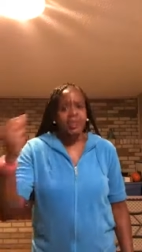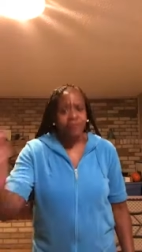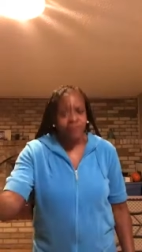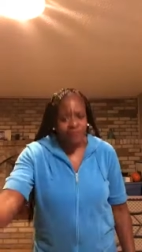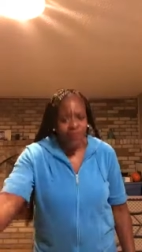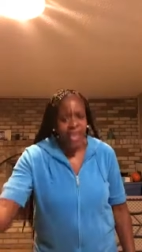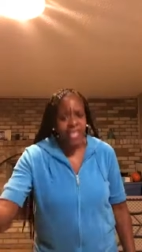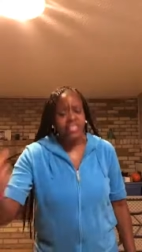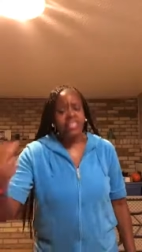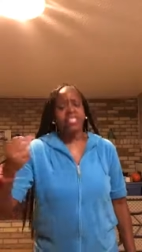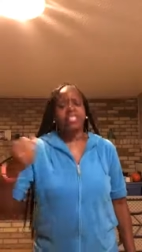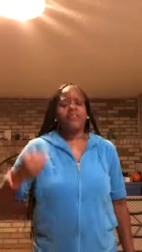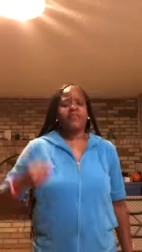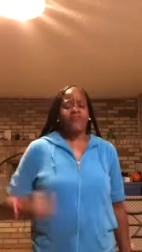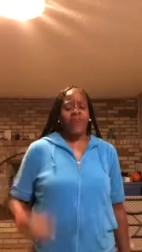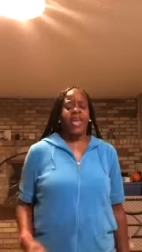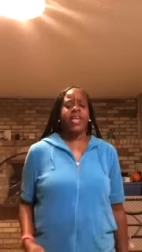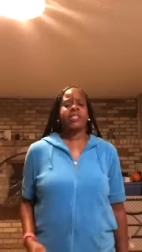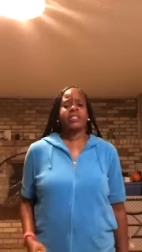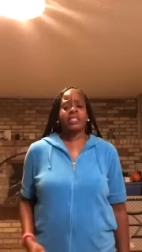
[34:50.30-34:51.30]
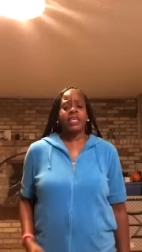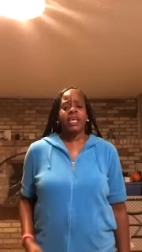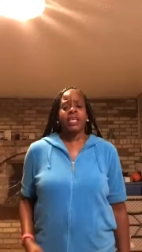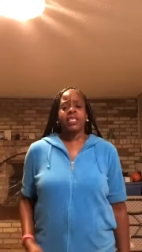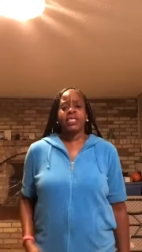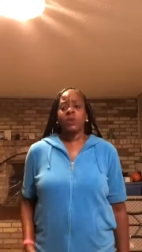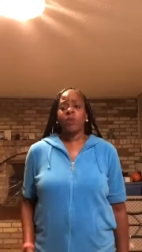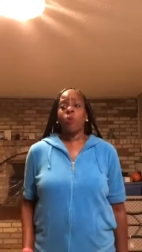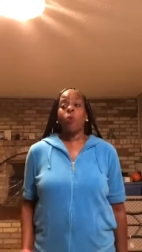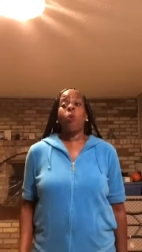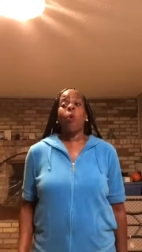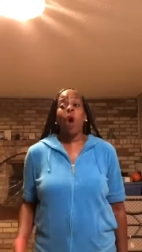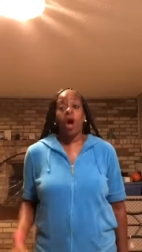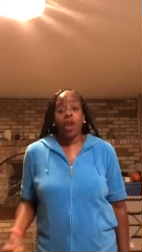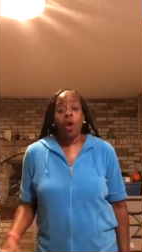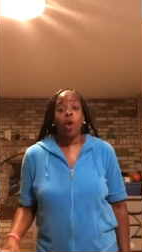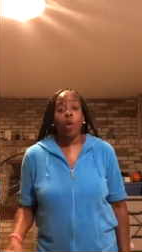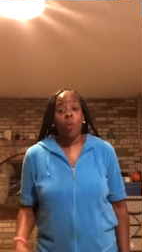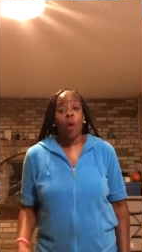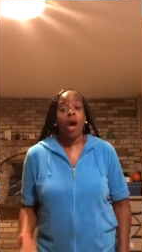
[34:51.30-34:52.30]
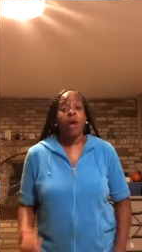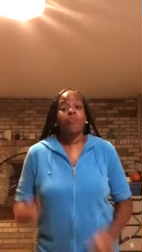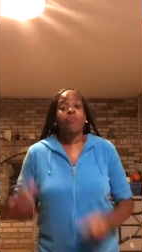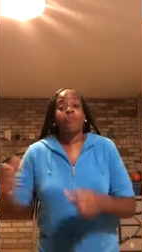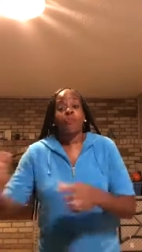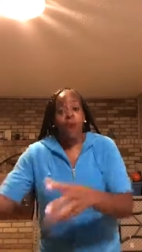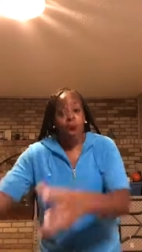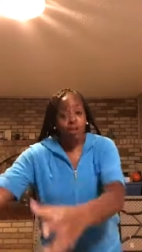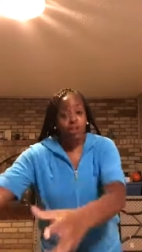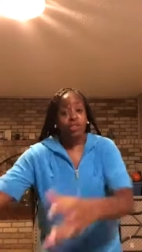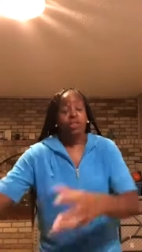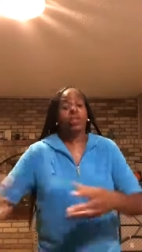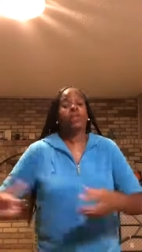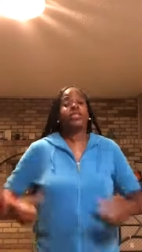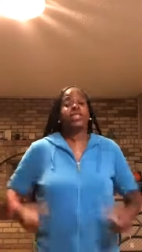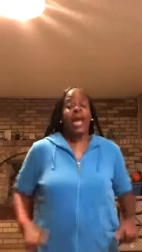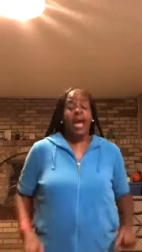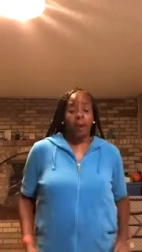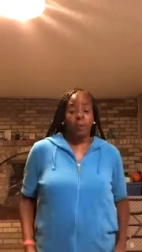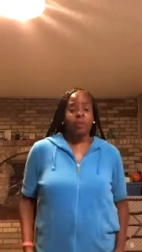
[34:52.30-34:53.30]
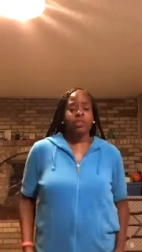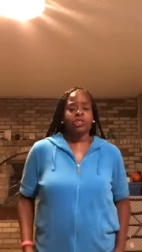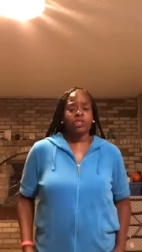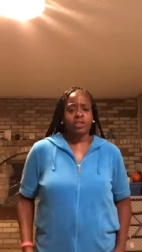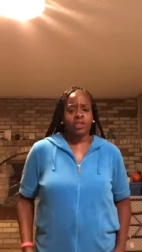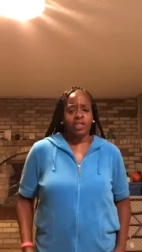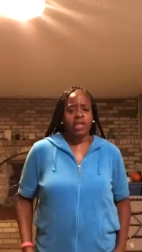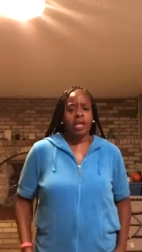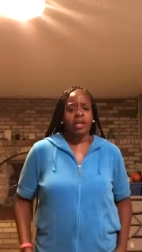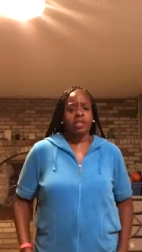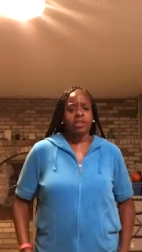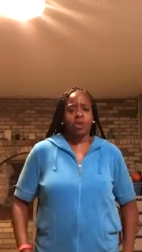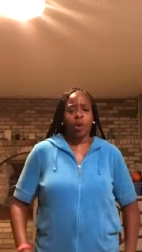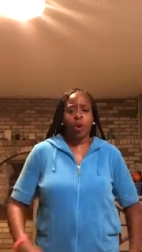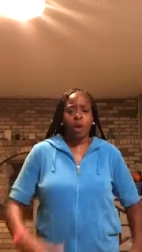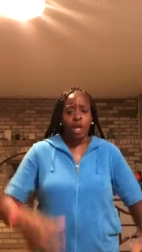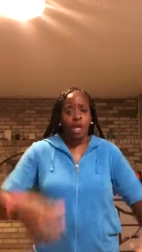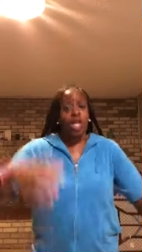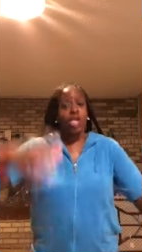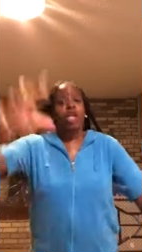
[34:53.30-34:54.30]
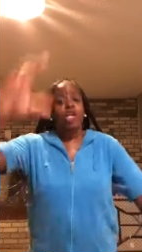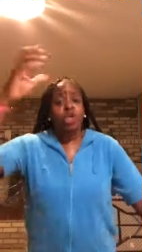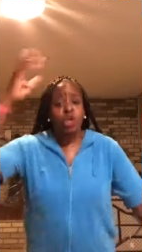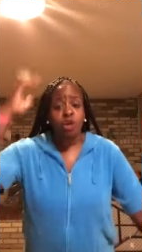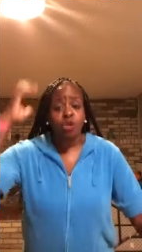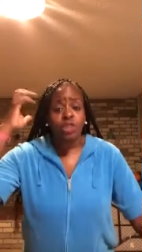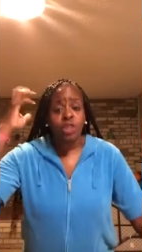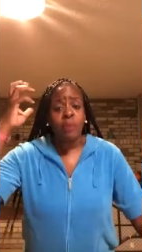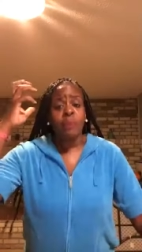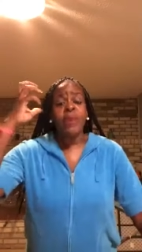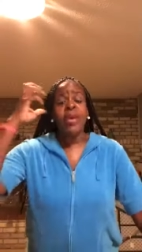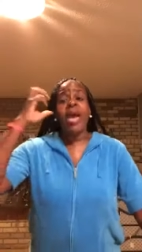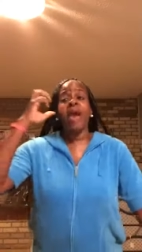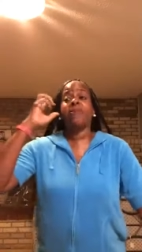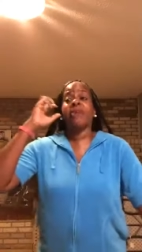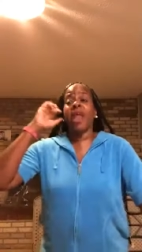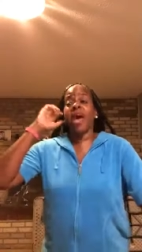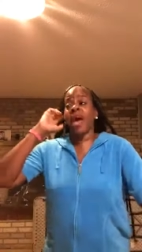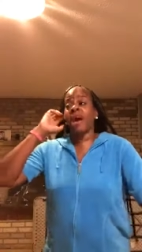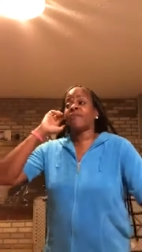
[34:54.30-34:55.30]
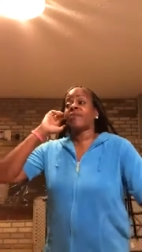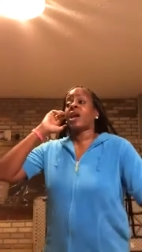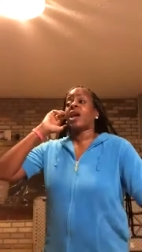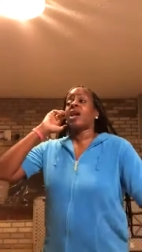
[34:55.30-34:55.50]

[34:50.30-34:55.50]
some face to face, one on one personal time with your son and daughter. You should be able to have